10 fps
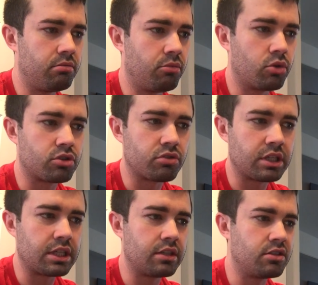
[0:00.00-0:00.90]
More
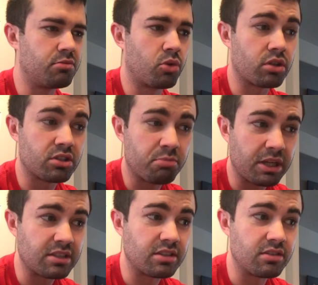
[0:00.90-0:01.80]
shrinkage, more
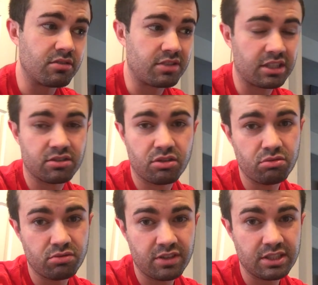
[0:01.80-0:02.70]
expensive, takes
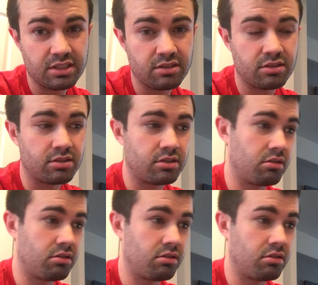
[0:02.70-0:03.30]
2 visits,